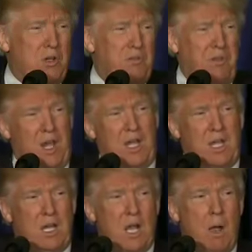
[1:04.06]

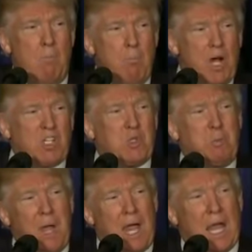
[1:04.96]
defending must
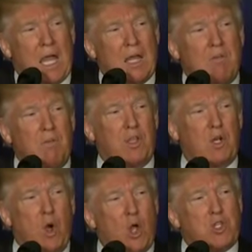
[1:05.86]
pay for the
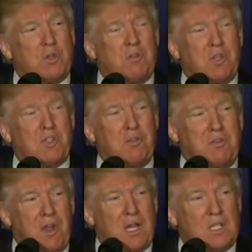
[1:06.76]
cost of this
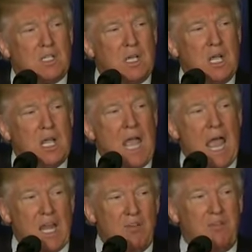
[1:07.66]
defense.
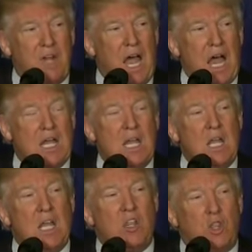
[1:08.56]
And if not,
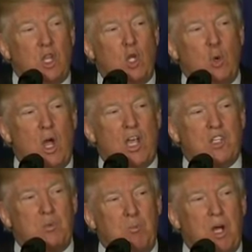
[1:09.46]
the
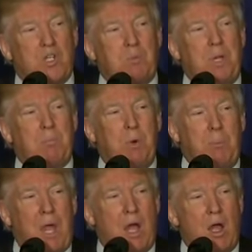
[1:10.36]
U.S. must be
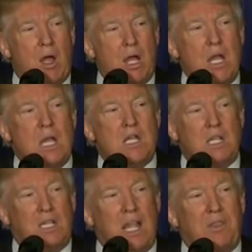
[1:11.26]
prepared
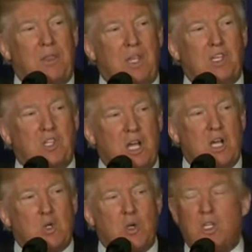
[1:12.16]
to let these
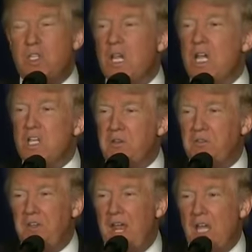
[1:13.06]
countries
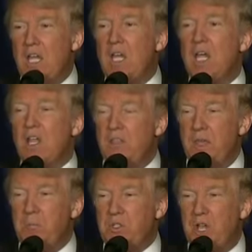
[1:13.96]
defend
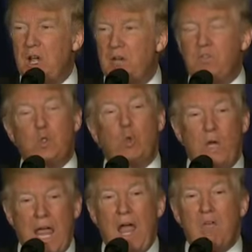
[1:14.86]
themselves.
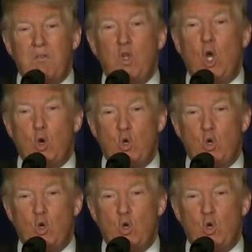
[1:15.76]
We have no